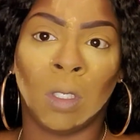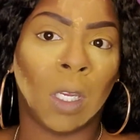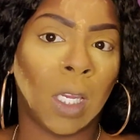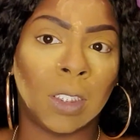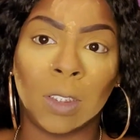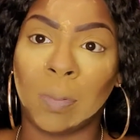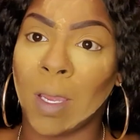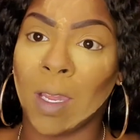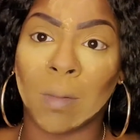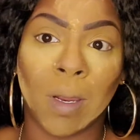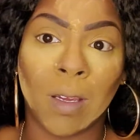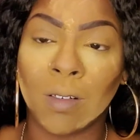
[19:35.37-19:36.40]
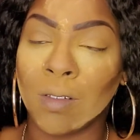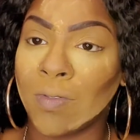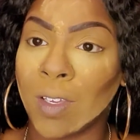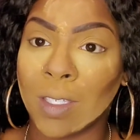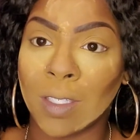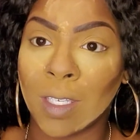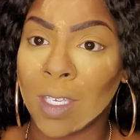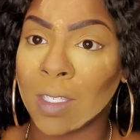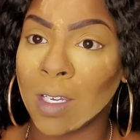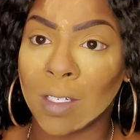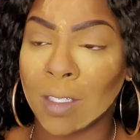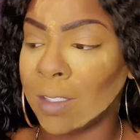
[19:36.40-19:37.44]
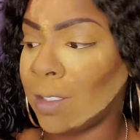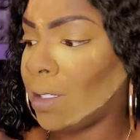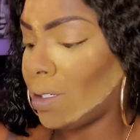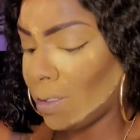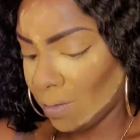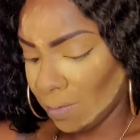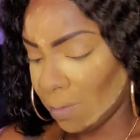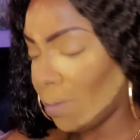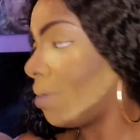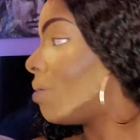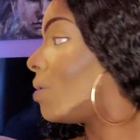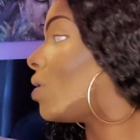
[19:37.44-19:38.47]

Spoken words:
I just powdered my whole face, as y'all can see. Do